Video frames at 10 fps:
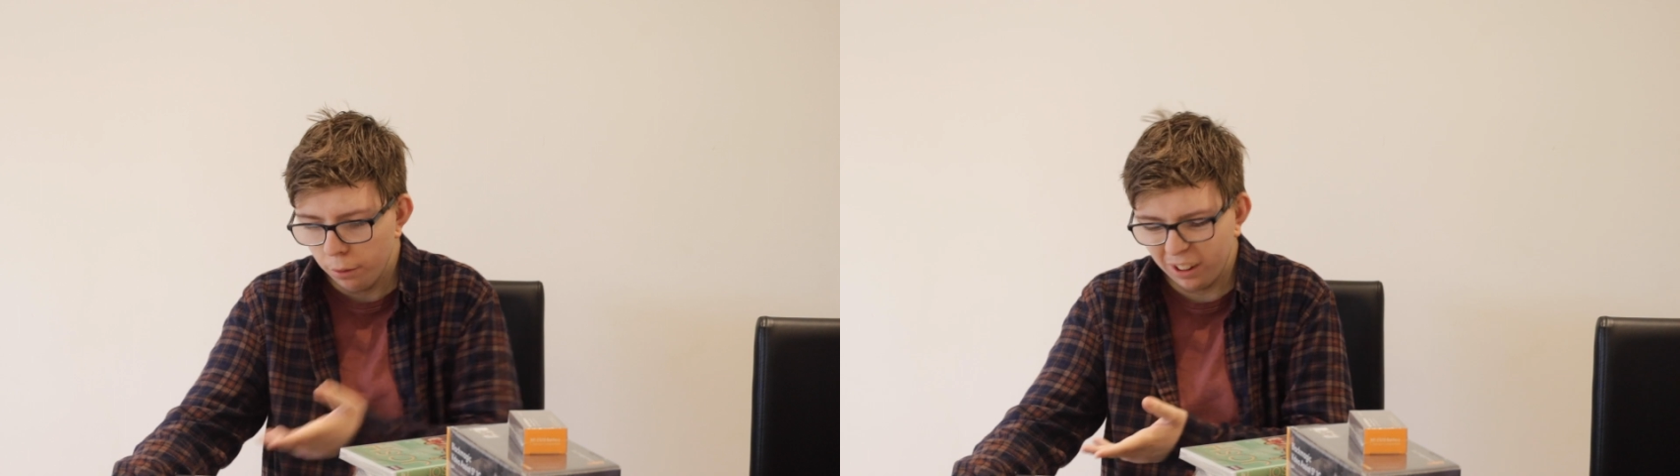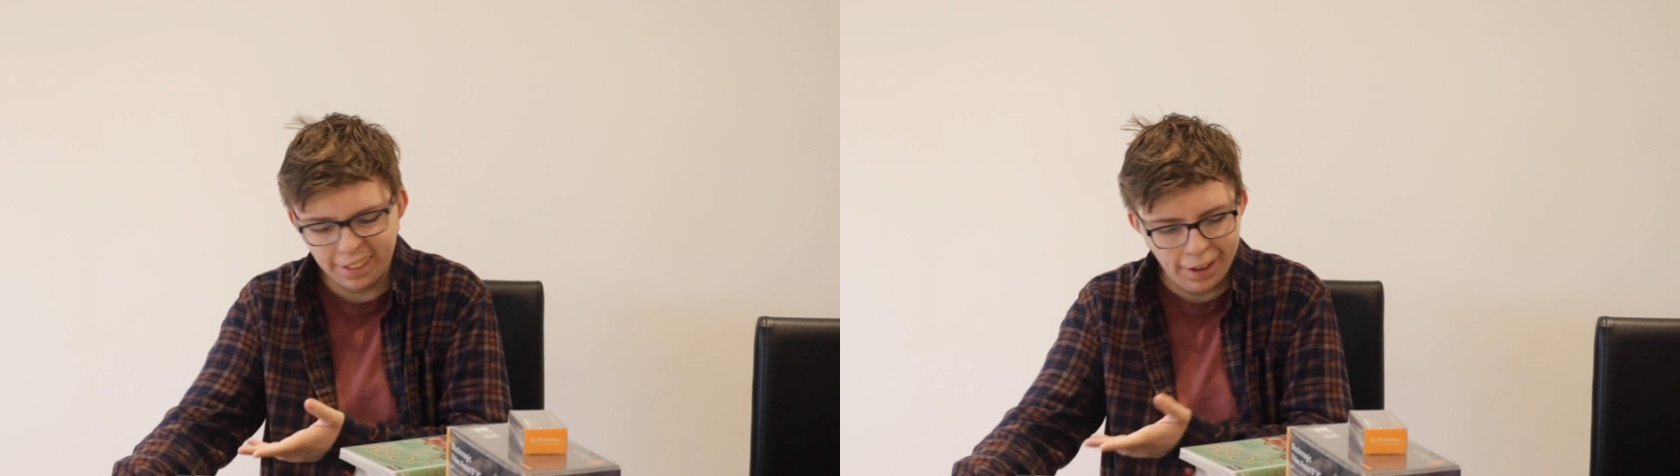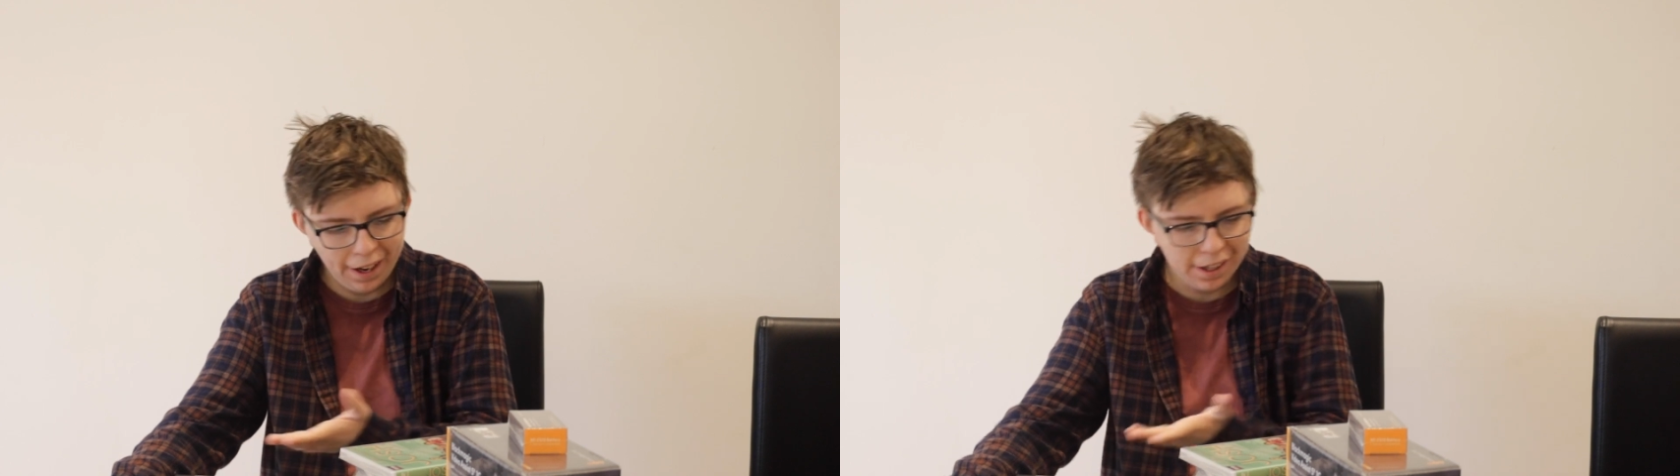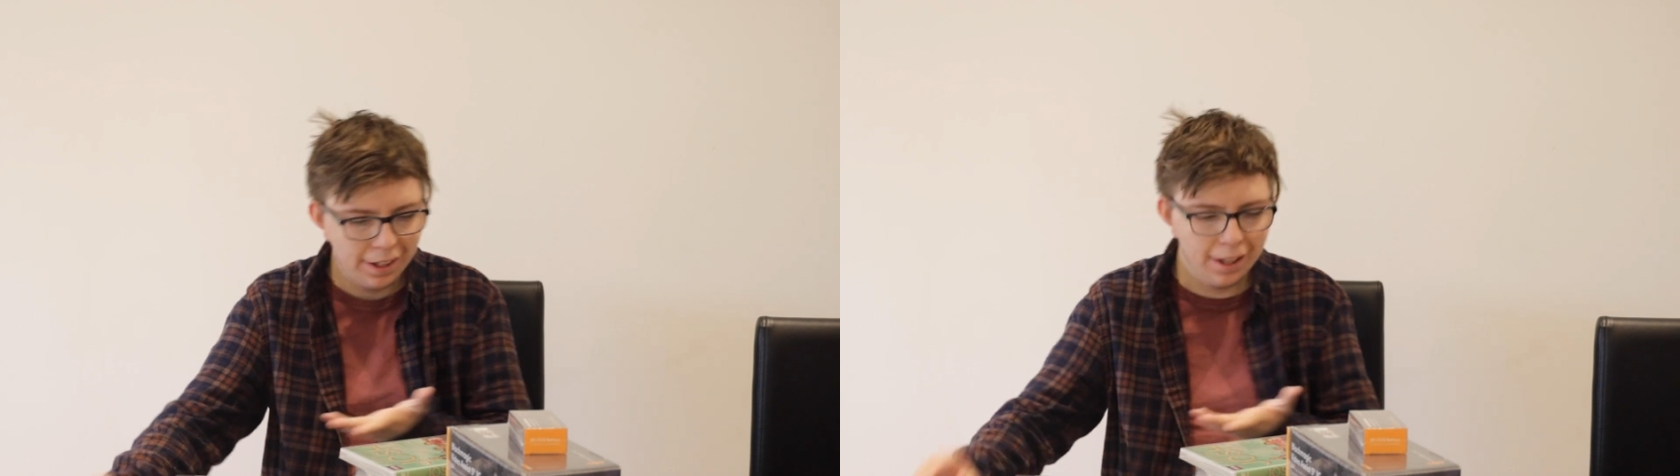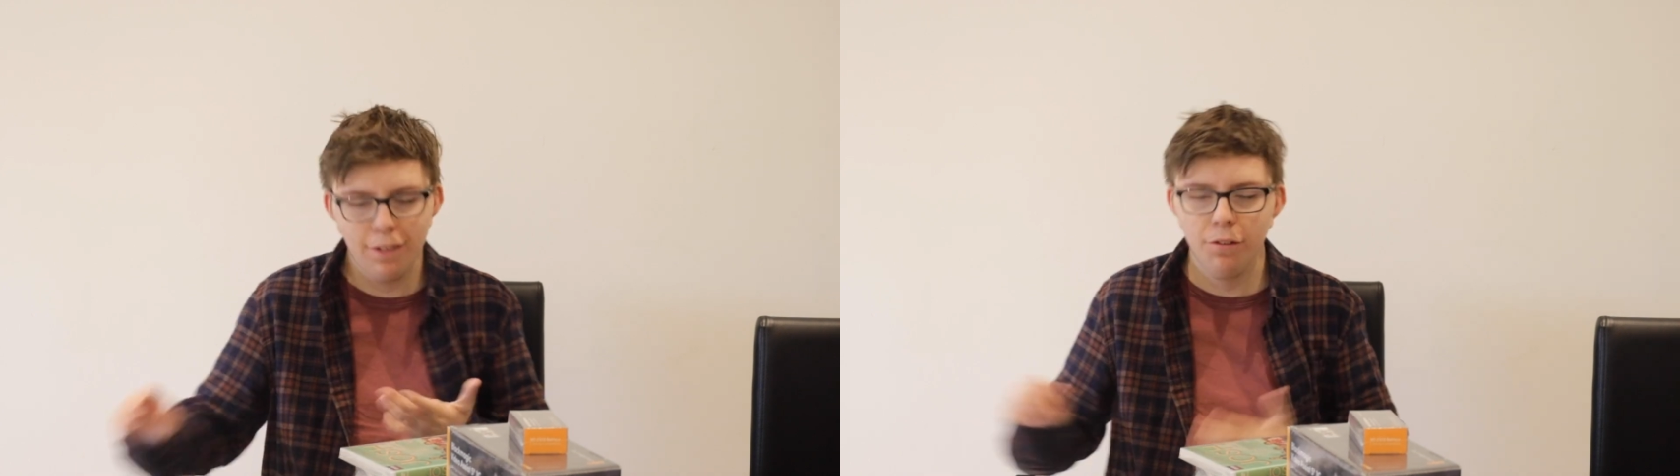because
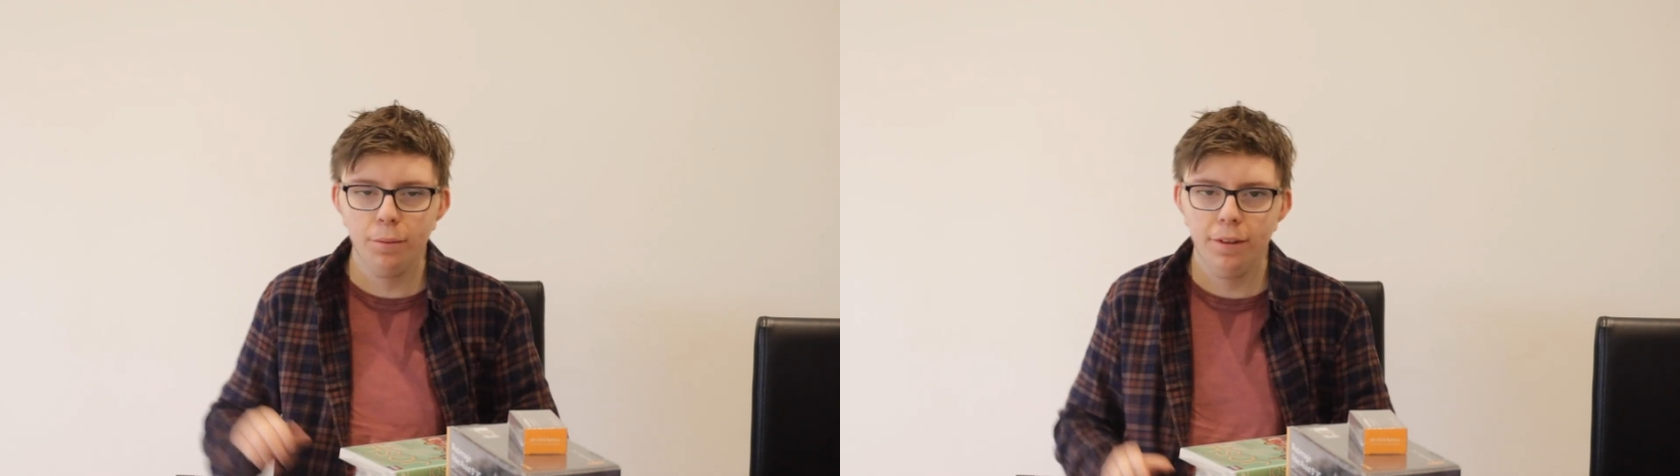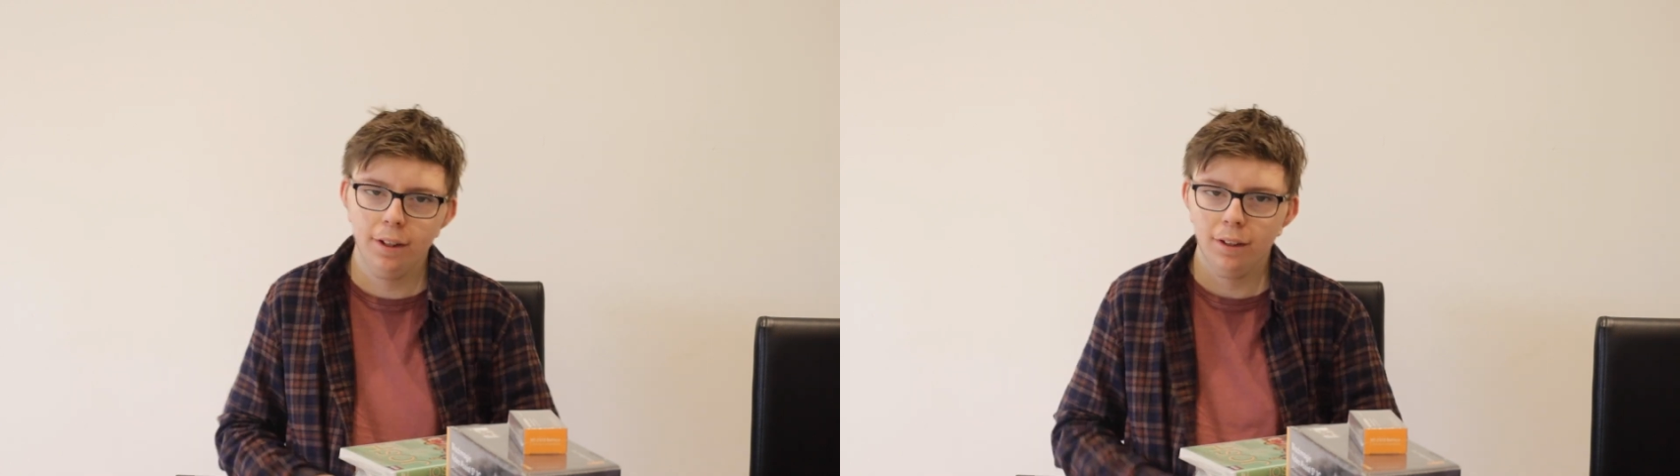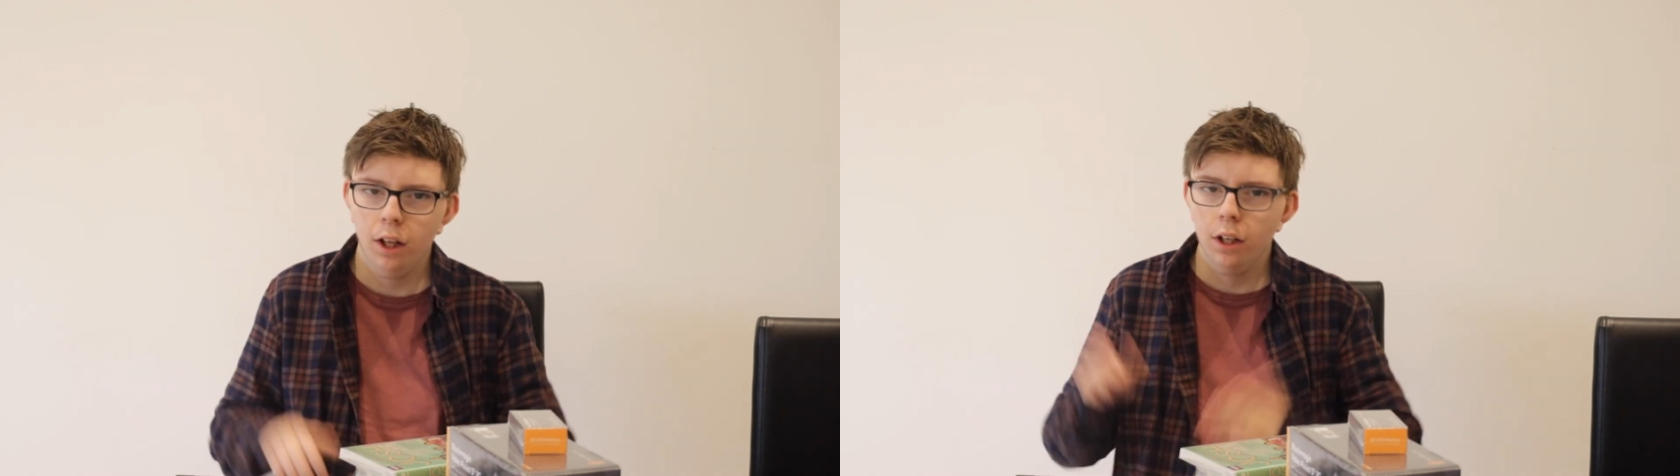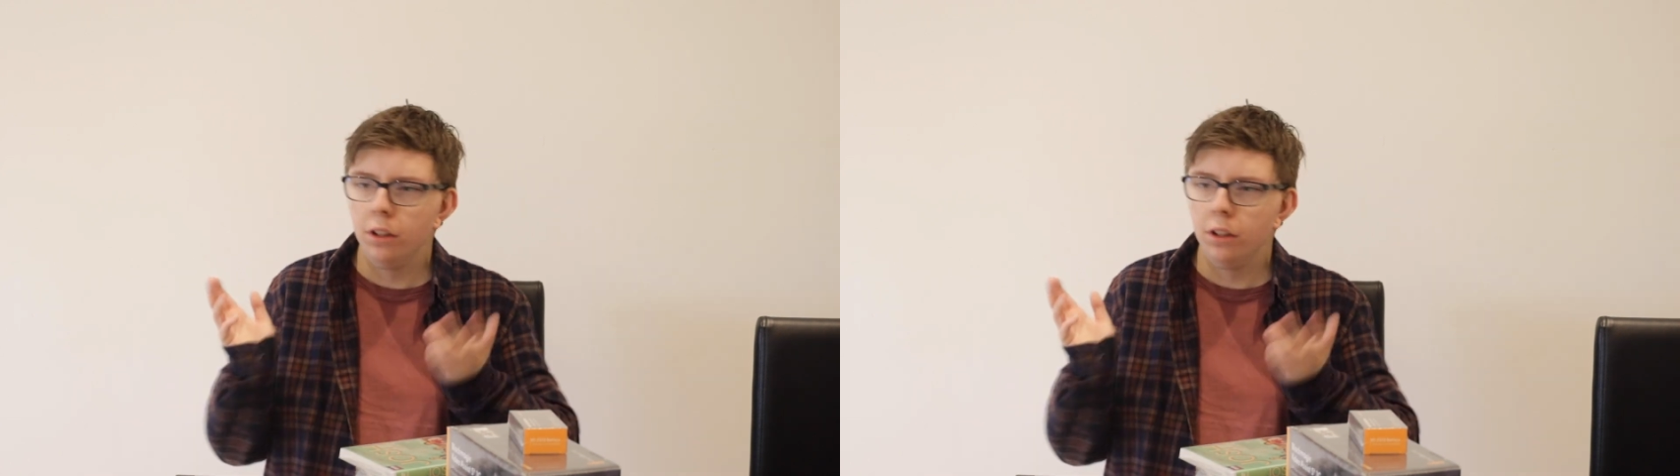then if someone says,